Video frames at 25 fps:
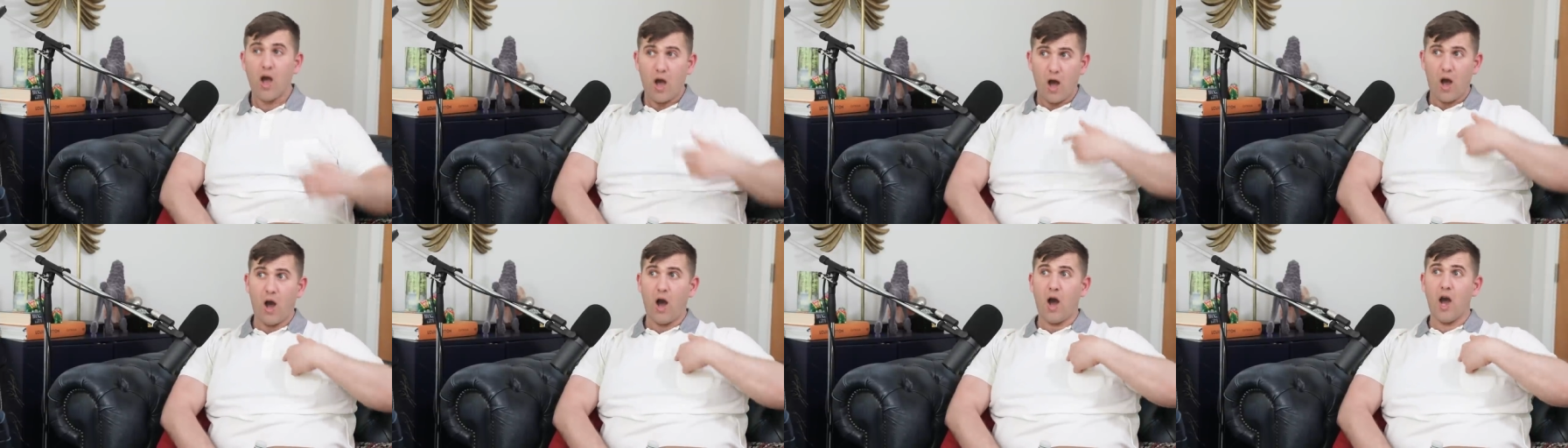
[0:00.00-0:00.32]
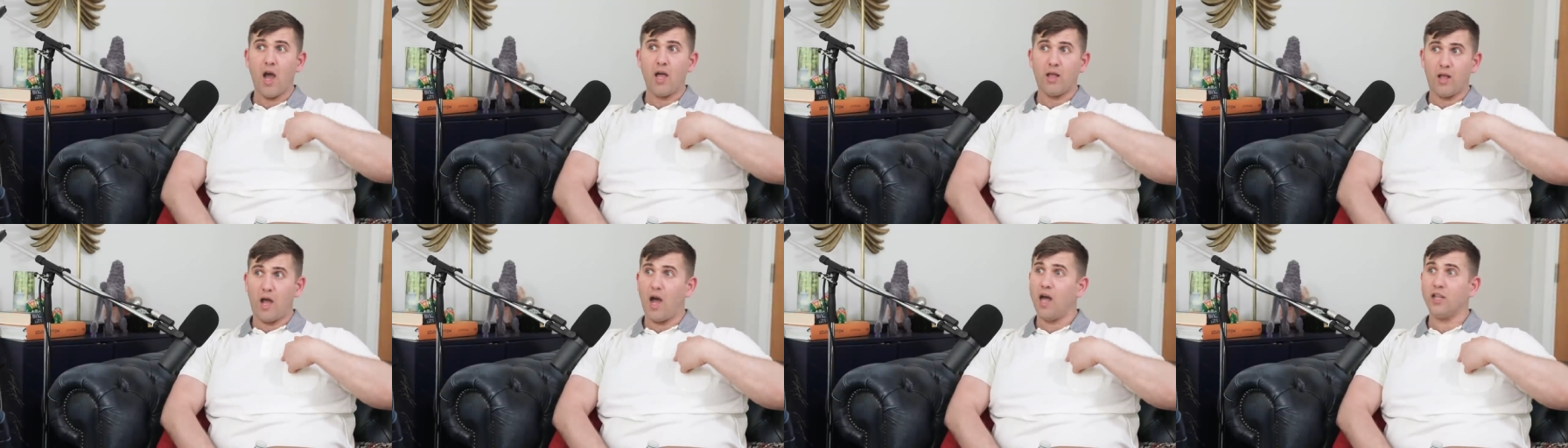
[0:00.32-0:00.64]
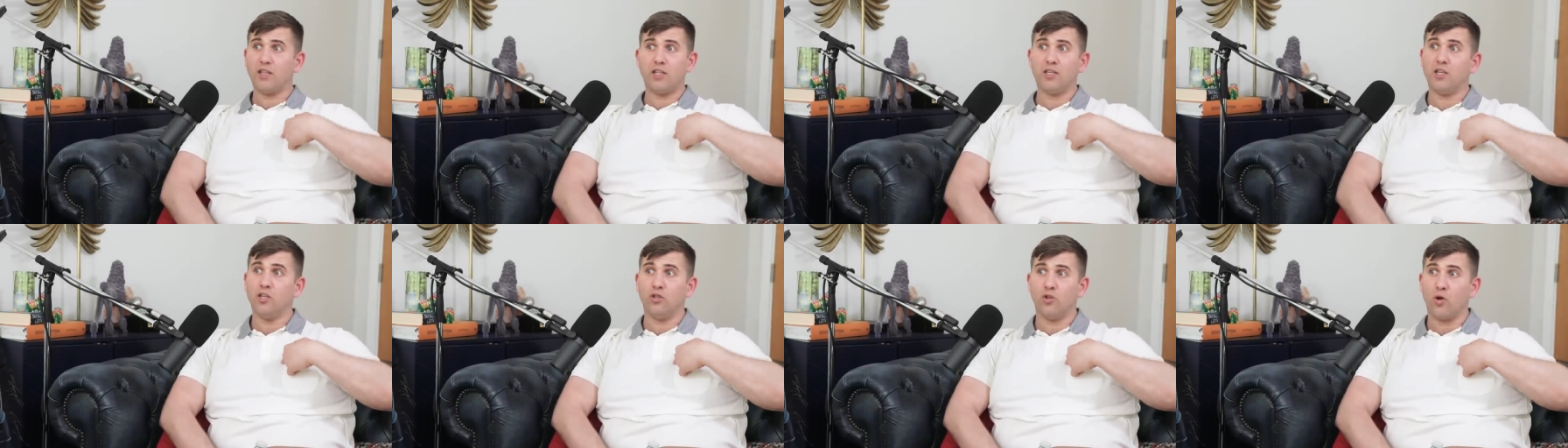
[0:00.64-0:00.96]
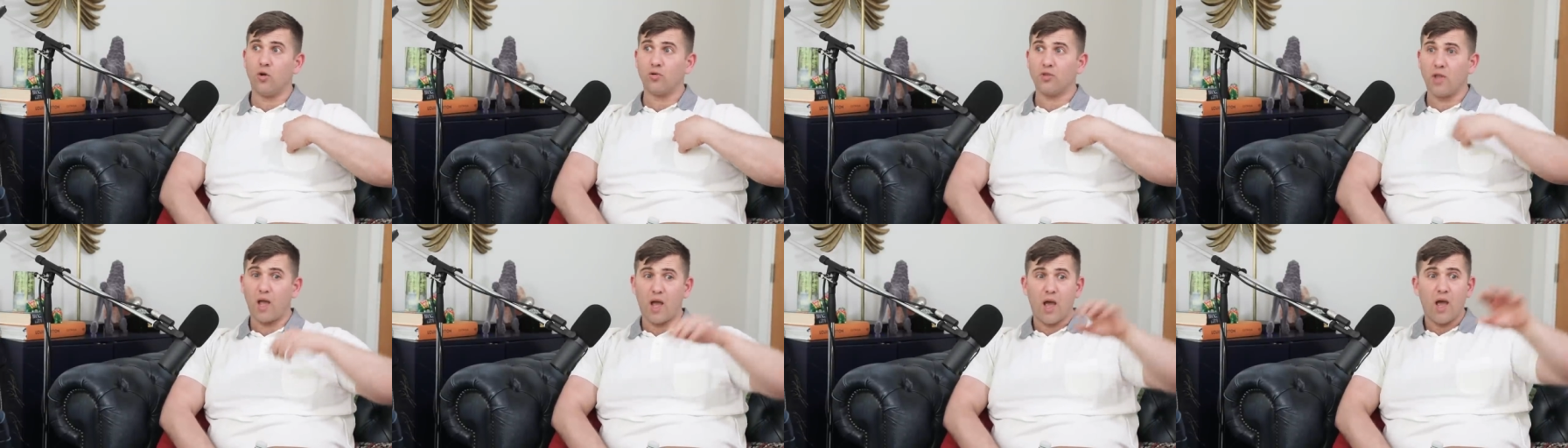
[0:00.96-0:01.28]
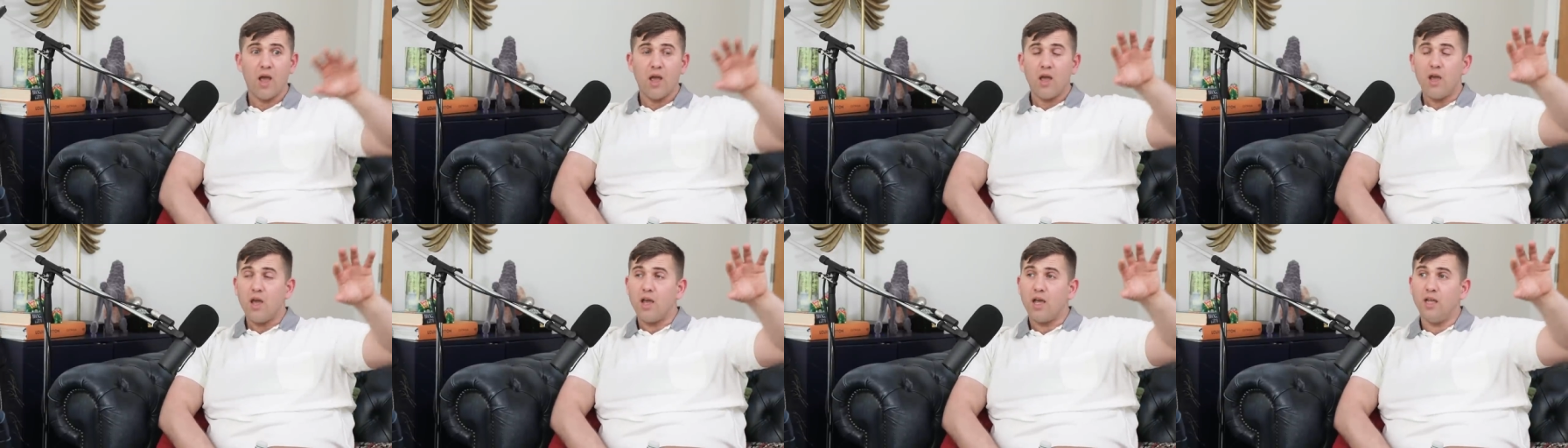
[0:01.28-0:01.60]
didn't know
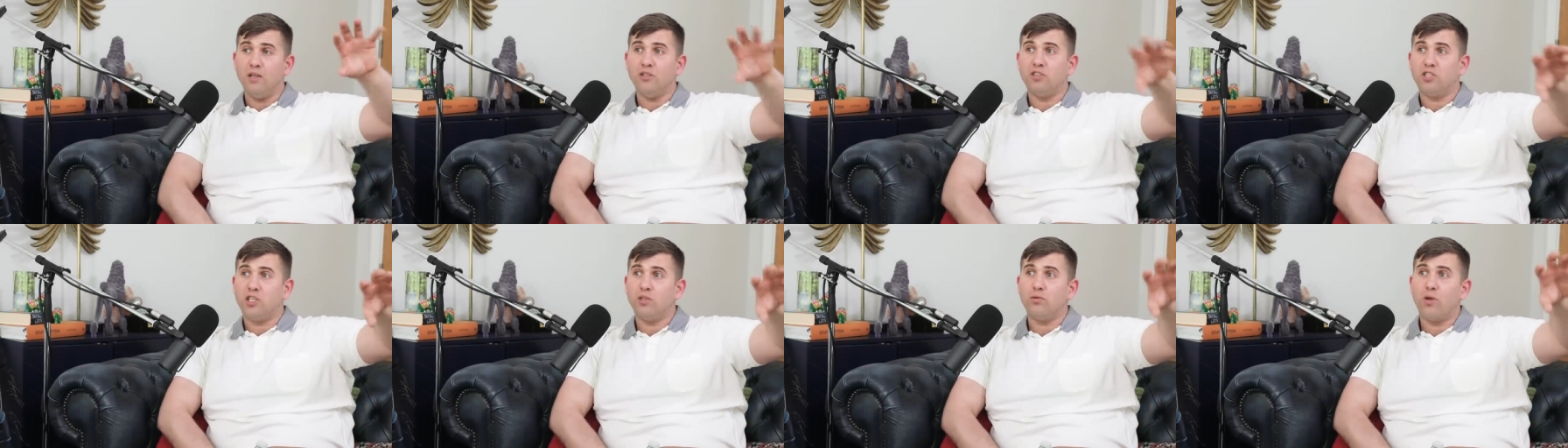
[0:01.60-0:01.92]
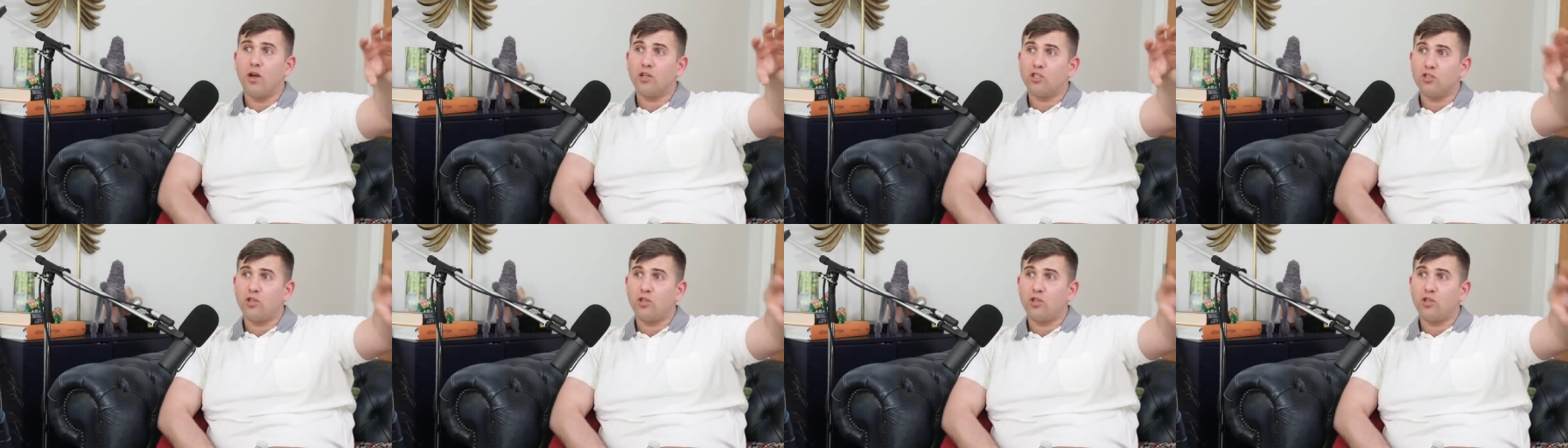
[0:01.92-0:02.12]
that until I